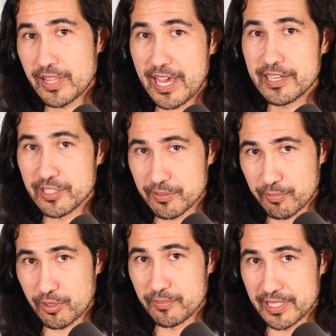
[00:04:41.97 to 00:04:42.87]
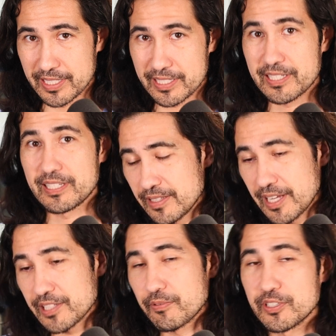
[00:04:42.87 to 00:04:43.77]
That is permanent.
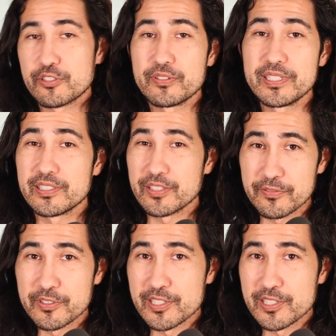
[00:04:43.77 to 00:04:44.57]
That's why treating liver